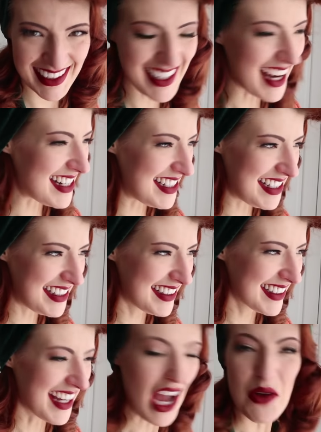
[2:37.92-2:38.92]

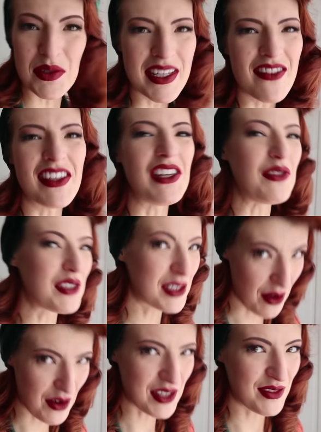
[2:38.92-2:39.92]
lady, I was giving you
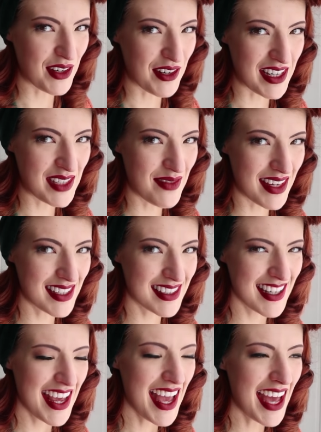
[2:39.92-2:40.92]
socks for
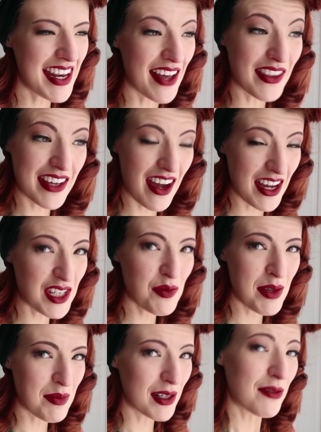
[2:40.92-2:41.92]
Christmas, and now the kind
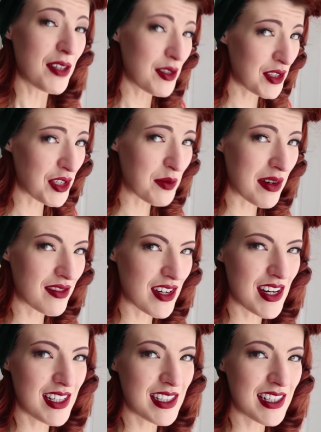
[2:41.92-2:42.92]
people of YouTube have
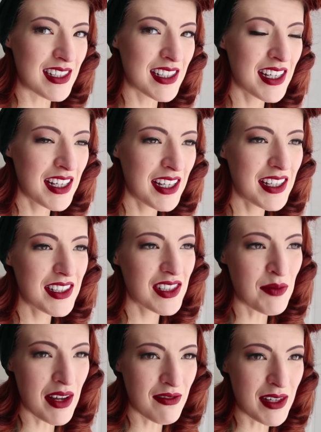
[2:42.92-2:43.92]
donated
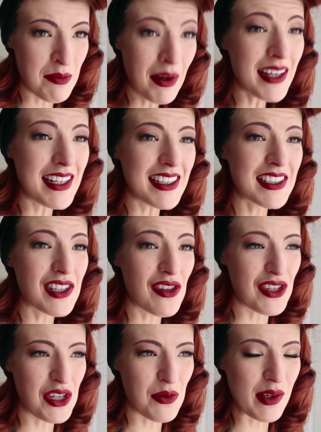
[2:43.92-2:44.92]
some lovely money so
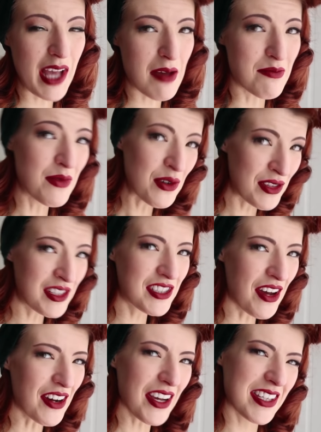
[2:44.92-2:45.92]
that you will get more than
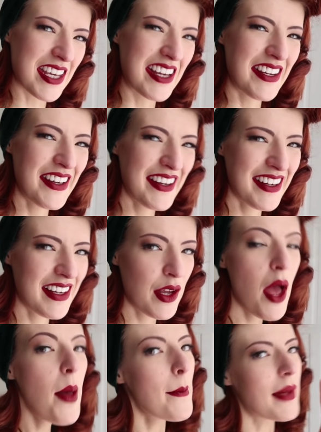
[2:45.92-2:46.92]
socks.
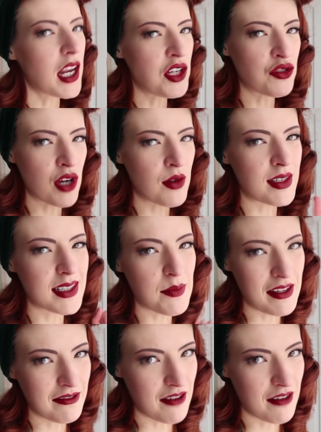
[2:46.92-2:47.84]
But a drone is a bit